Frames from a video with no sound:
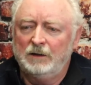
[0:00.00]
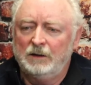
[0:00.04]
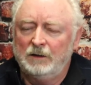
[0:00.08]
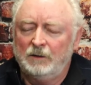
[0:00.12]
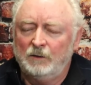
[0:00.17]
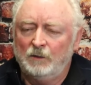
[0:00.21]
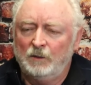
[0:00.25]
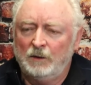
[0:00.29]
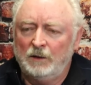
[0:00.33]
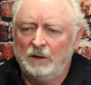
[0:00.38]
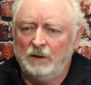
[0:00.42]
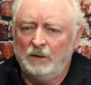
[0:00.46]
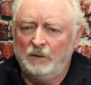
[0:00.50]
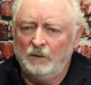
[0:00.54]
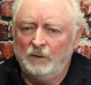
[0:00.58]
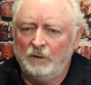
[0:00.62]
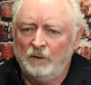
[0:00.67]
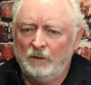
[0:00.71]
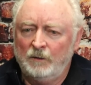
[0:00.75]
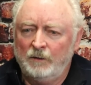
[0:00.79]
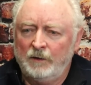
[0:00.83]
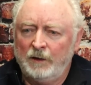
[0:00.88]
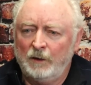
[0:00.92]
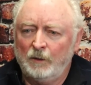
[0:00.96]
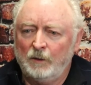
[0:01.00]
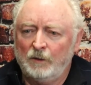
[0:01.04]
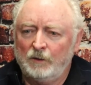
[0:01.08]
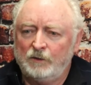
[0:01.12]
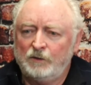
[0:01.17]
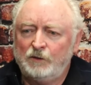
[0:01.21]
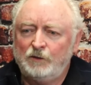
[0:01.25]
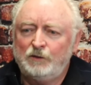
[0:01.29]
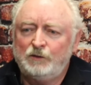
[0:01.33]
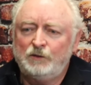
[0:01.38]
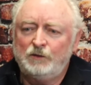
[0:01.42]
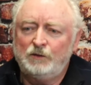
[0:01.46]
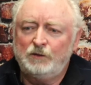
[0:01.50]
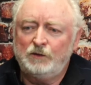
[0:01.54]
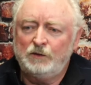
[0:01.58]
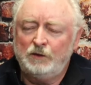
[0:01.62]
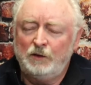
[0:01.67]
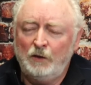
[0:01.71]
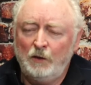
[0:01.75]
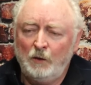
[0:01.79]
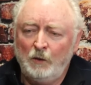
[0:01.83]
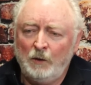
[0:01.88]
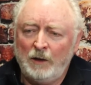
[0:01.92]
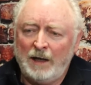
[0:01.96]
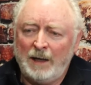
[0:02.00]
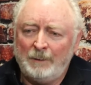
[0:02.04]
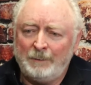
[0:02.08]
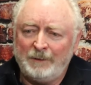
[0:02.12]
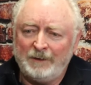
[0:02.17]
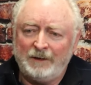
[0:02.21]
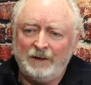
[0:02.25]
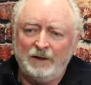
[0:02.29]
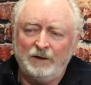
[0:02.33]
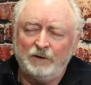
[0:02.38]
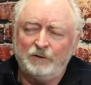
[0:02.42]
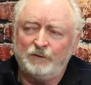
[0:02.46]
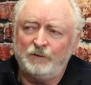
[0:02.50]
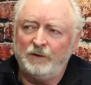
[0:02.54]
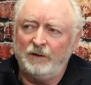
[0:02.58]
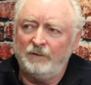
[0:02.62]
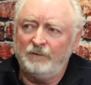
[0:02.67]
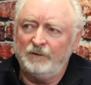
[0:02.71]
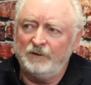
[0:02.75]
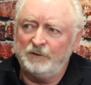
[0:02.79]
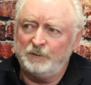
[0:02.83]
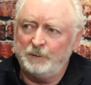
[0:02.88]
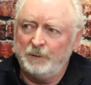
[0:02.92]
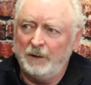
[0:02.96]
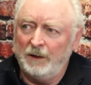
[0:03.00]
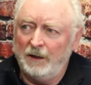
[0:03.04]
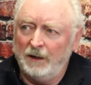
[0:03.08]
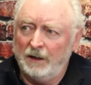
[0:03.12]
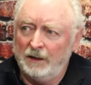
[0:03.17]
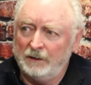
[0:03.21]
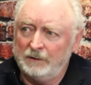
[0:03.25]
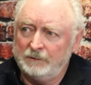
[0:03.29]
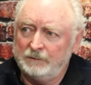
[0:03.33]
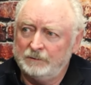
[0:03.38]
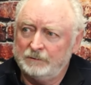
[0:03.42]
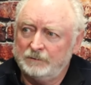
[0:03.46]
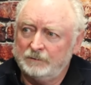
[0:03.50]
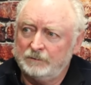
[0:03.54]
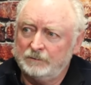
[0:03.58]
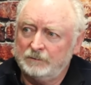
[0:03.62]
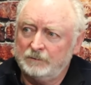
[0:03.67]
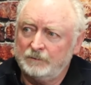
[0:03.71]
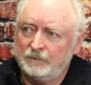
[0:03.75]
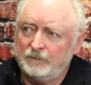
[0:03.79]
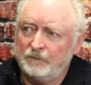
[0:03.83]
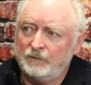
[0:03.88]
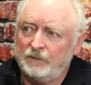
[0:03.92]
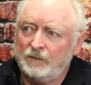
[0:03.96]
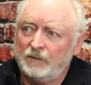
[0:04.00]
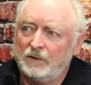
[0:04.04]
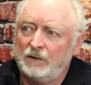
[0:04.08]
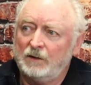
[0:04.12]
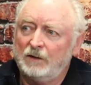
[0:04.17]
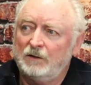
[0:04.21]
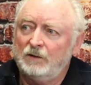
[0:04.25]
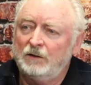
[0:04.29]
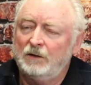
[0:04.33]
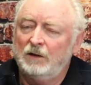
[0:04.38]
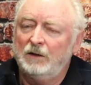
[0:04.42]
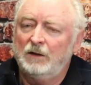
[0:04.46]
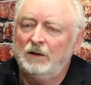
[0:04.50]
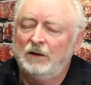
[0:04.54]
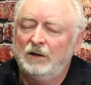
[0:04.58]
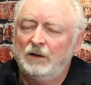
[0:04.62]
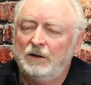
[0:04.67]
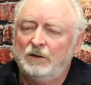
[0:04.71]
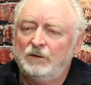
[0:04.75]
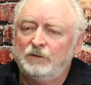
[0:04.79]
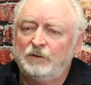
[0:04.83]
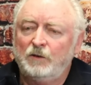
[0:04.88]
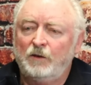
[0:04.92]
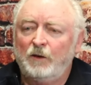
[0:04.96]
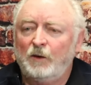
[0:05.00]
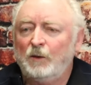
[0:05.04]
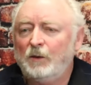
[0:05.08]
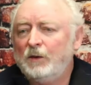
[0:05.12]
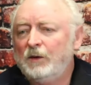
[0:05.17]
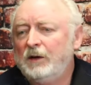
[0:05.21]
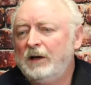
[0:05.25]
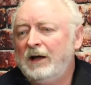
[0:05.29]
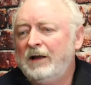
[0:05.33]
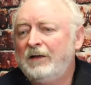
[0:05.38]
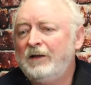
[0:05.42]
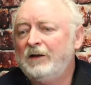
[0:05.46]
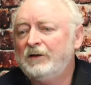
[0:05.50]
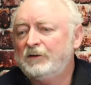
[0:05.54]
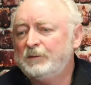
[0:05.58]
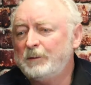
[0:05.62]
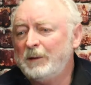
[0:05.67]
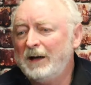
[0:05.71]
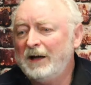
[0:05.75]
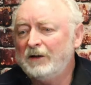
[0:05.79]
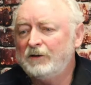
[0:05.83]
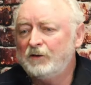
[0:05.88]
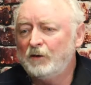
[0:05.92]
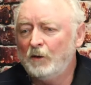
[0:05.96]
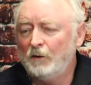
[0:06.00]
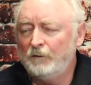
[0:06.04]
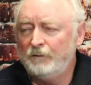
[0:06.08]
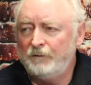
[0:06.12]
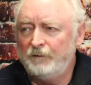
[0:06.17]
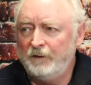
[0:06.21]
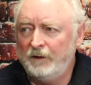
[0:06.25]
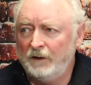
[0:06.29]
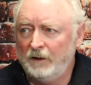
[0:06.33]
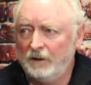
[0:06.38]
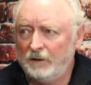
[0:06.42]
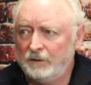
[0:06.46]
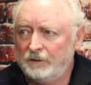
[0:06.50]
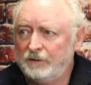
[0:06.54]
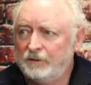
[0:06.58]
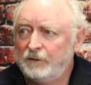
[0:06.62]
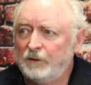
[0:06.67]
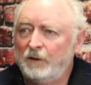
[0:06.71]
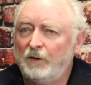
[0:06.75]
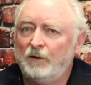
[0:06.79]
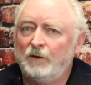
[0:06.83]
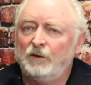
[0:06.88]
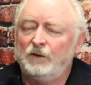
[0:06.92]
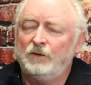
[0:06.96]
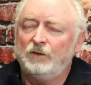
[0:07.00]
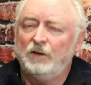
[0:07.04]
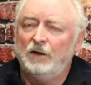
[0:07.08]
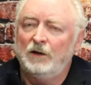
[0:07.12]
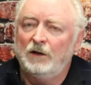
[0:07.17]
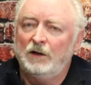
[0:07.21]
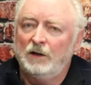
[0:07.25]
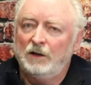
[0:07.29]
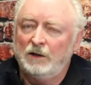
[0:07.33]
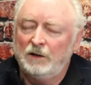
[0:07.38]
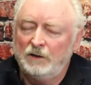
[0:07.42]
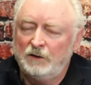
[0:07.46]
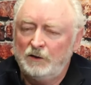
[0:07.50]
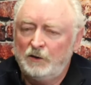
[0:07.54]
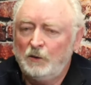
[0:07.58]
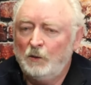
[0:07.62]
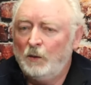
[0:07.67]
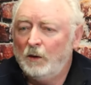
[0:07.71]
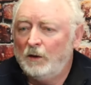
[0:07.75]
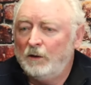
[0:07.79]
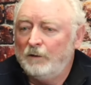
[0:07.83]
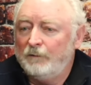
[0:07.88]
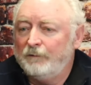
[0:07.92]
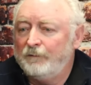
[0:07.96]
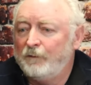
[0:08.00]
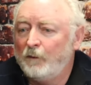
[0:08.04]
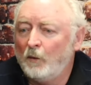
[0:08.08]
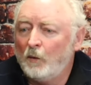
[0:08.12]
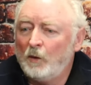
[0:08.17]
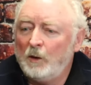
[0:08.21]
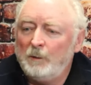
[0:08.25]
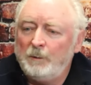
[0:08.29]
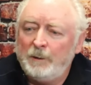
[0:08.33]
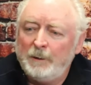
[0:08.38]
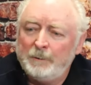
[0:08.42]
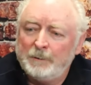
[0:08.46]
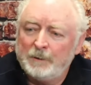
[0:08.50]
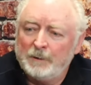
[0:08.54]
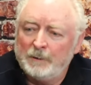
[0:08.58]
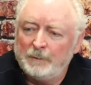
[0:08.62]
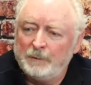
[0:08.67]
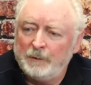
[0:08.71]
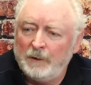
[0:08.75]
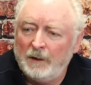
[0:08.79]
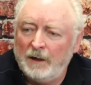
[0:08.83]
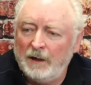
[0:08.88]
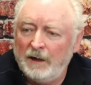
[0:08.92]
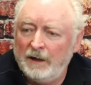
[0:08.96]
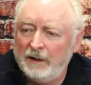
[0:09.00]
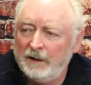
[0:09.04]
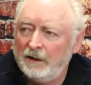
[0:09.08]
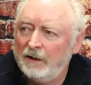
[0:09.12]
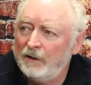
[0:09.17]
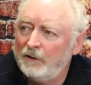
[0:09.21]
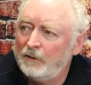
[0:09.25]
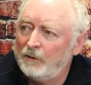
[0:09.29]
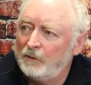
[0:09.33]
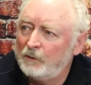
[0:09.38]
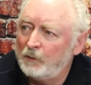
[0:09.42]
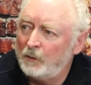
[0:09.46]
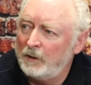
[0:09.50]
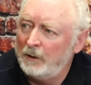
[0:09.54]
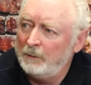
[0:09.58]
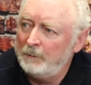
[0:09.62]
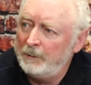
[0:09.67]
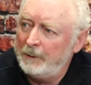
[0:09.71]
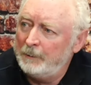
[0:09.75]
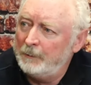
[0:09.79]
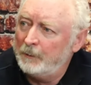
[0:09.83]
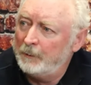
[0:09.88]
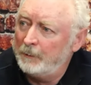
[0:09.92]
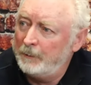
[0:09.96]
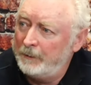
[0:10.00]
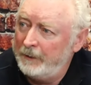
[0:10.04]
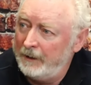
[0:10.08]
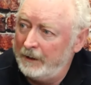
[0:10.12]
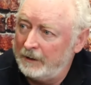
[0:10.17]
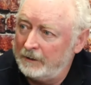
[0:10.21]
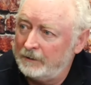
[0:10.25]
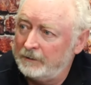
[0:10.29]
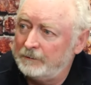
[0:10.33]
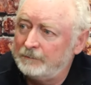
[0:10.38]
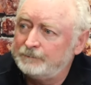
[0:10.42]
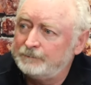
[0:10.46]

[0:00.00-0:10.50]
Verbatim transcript: well, there were two applicants for every spot Okay. So there were, and that spot's all filled. So there's 240 people applying, 120 people picked.